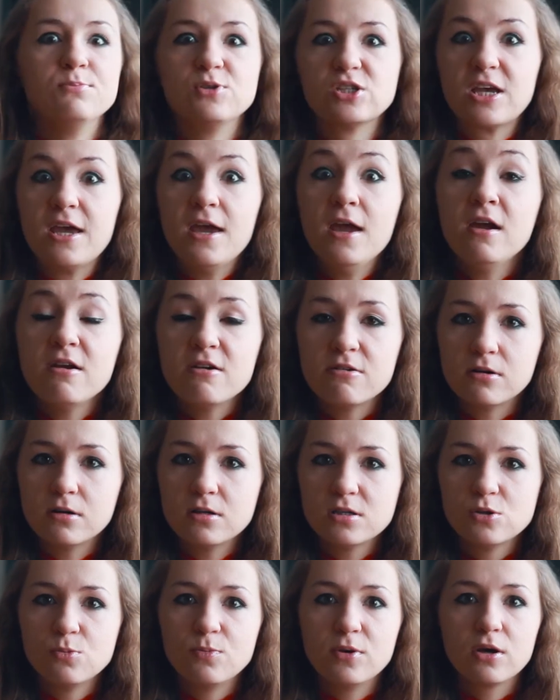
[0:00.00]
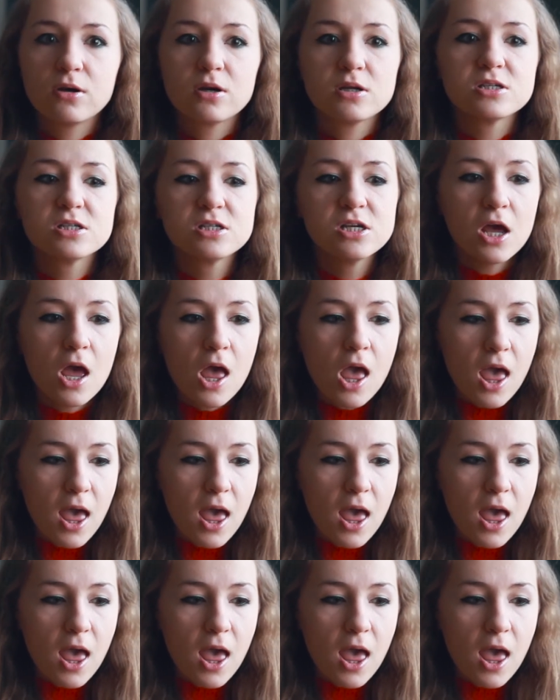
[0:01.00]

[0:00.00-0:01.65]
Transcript: scared, to be honest.